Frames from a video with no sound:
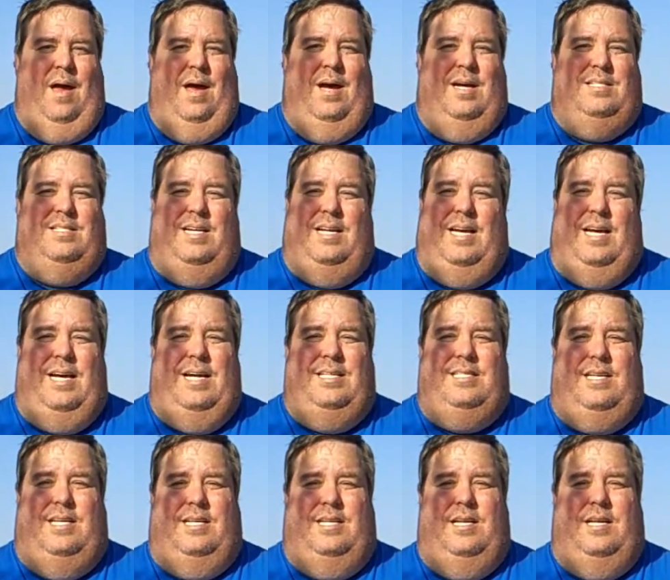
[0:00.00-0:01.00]
It's an
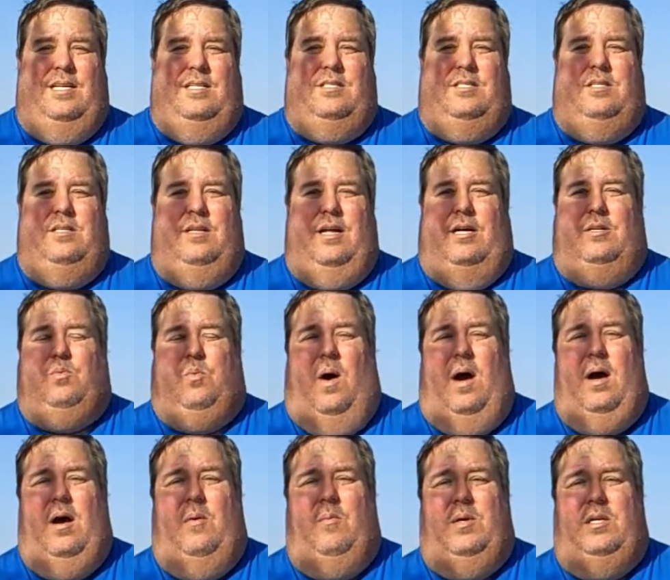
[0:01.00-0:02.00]
easy dish. That's
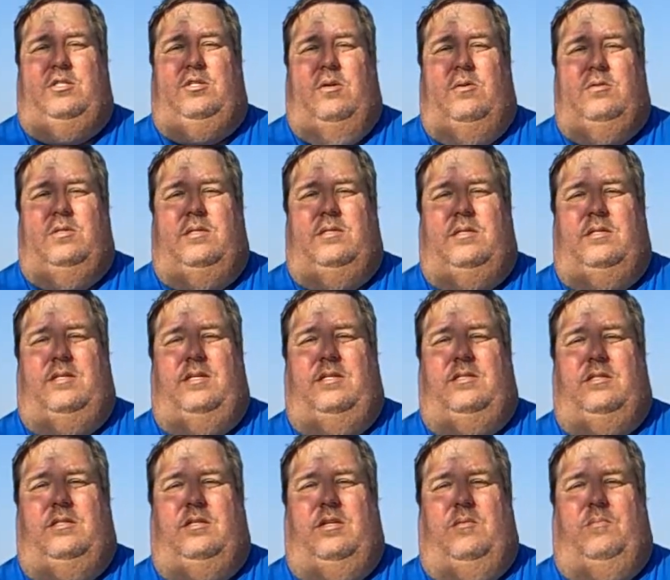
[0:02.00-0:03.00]
why we chose it to teach
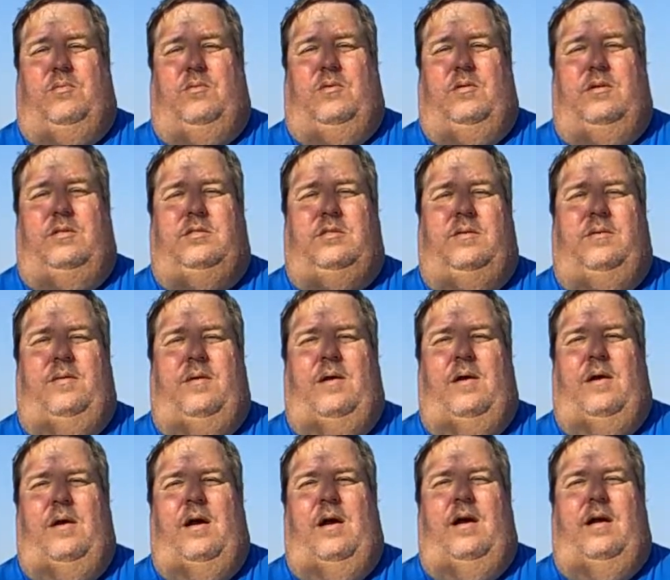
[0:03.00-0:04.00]
it to the boys.
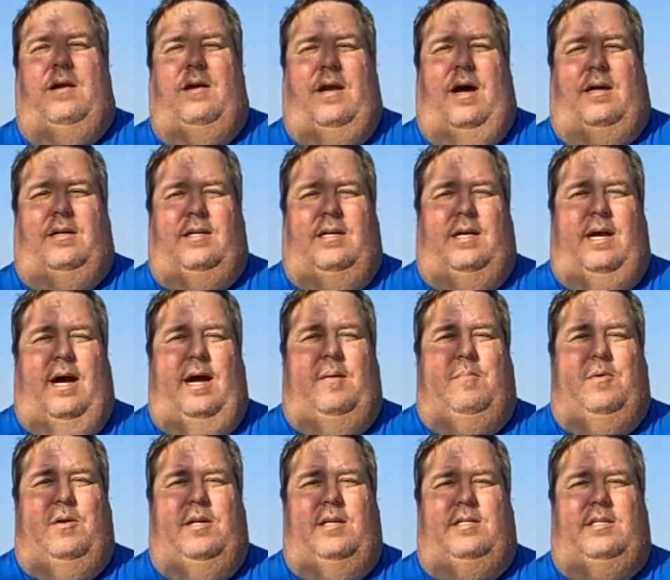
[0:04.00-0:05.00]
Now today I'm
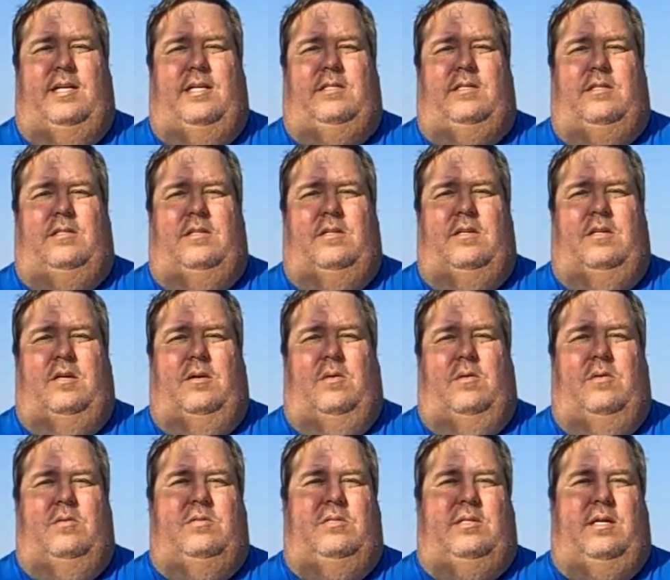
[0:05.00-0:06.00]
going to teach it to you.
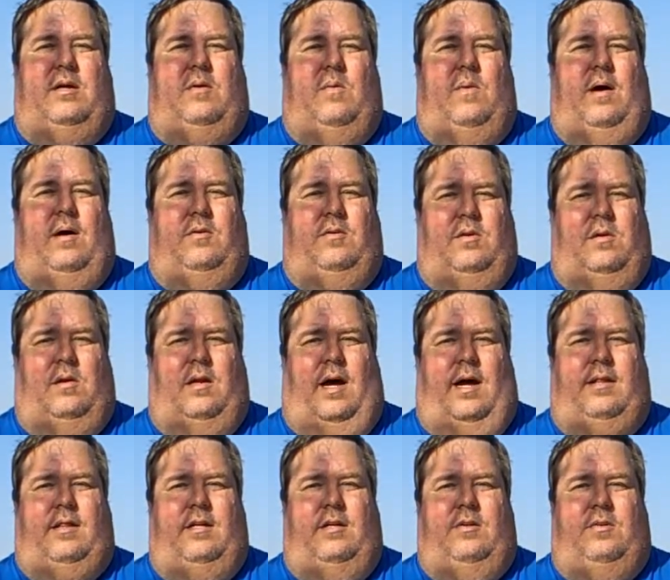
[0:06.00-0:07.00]
Stick around. You'll
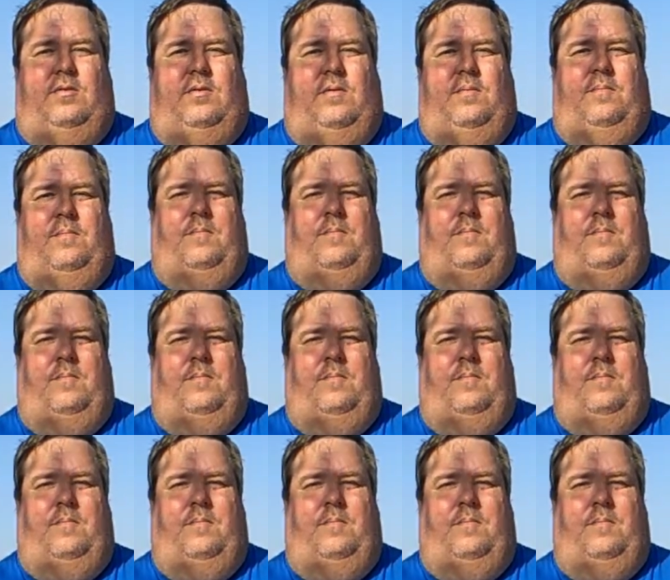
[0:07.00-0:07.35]
like this.